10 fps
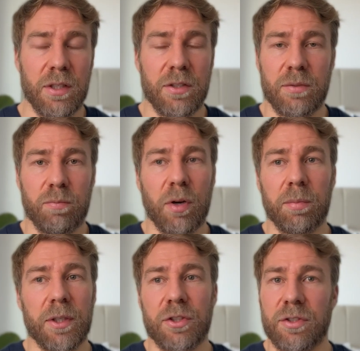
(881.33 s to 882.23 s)
is
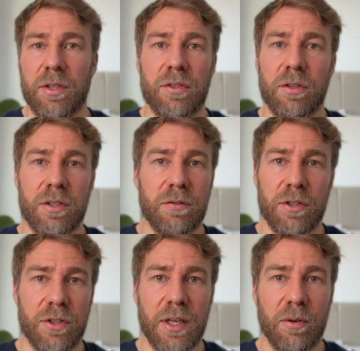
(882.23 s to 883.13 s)
probably just as good as
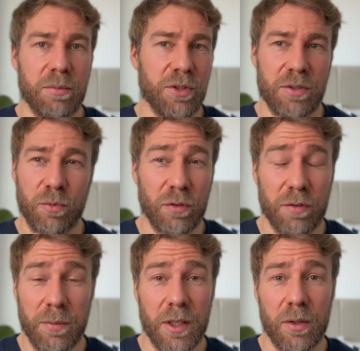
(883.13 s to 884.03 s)
Vercel. I'm just more
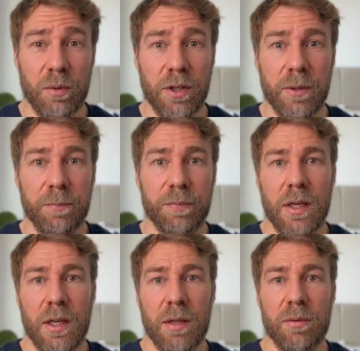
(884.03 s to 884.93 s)
familiar with it.
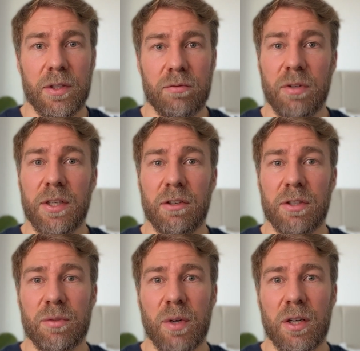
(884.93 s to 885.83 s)
There's
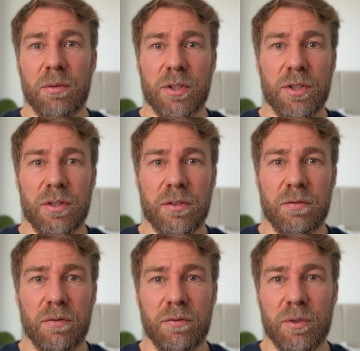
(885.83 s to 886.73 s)
Render as well, which
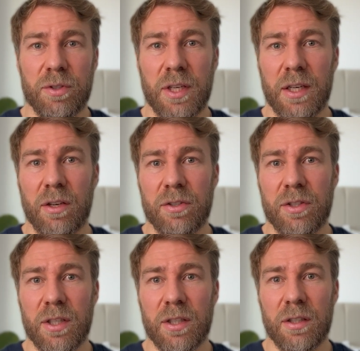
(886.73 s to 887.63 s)
is full-stack
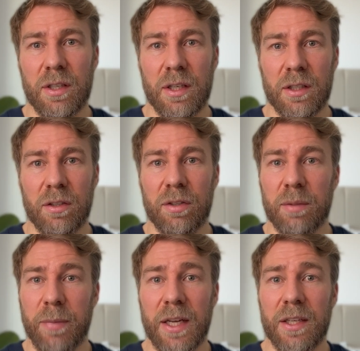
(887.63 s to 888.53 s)
hosting,
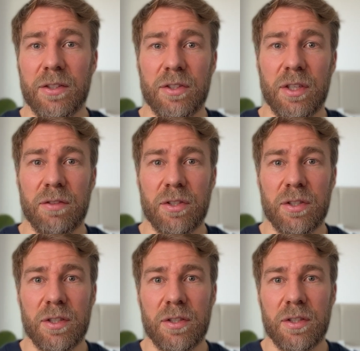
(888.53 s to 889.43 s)
including back-end
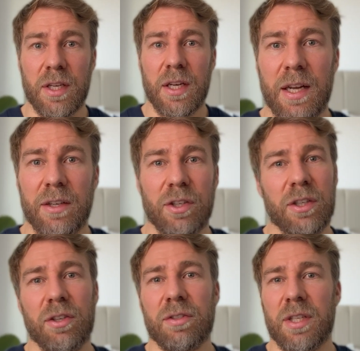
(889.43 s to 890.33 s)
services. And you
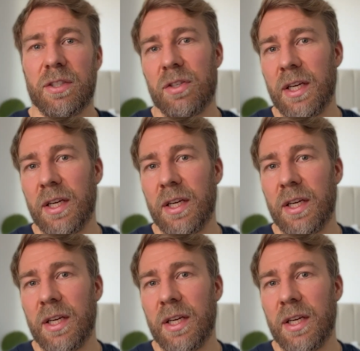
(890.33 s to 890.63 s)
can use things